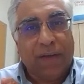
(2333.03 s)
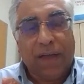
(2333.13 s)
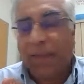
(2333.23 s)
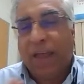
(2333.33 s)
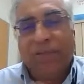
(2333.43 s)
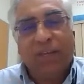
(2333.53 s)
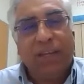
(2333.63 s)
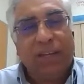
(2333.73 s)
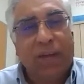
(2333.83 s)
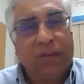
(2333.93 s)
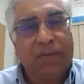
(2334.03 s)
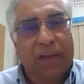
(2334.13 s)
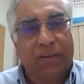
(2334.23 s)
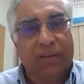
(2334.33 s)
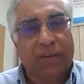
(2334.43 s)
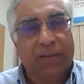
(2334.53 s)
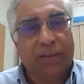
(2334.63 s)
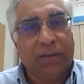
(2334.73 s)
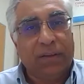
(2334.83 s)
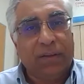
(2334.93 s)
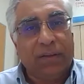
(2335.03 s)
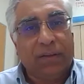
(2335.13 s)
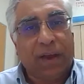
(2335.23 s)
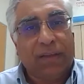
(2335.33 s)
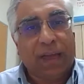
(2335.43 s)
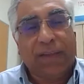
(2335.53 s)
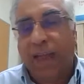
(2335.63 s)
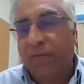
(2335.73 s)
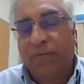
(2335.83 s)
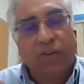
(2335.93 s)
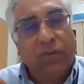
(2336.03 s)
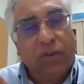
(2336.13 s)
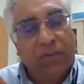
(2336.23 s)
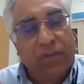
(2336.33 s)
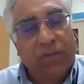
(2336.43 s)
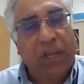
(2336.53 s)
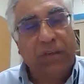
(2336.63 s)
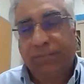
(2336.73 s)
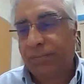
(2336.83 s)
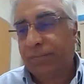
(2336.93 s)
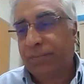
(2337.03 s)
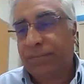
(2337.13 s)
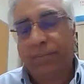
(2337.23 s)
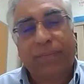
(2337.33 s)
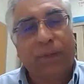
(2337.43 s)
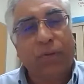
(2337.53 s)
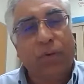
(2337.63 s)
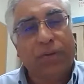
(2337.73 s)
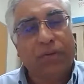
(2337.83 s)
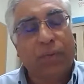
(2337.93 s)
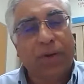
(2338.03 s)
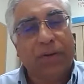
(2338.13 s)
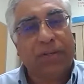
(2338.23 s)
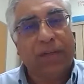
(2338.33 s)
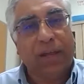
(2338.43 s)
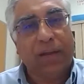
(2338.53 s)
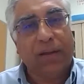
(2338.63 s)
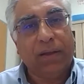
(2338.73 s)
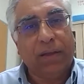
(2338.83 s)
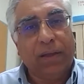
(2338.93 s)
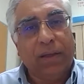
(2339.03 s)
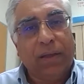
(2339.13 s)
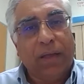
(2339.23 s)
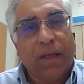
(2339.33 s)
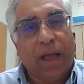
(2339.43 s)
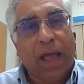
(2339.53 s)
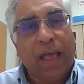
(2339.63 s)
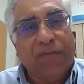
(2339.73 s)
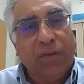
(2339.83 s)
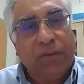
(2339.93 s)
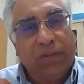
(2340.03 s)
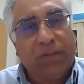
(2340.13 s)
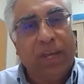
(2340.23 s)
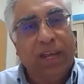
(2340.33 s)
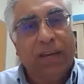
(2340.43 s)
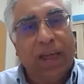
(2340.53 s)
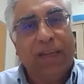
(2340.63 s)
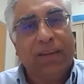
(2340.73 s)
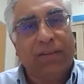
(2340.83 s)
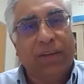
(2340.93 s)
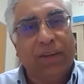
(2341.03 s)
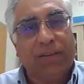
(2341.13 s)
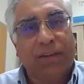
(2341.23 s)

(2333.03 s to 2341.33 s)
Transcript: And I have seen none of that, right? And I have not seen, what is worse still, I have not seen any serious